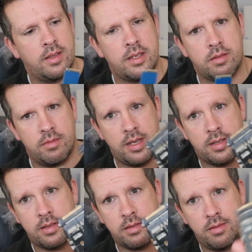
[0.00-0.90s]

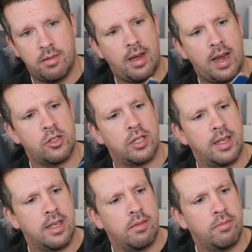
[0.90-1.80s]
This
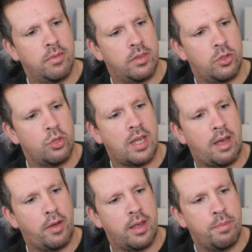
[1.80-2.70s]
actually does
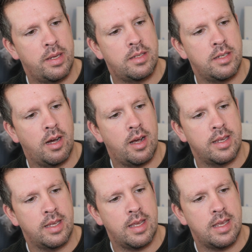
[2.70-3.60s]
have a
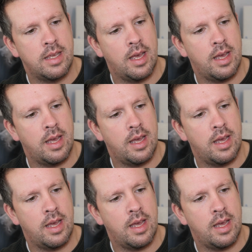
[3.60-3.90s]
PCIe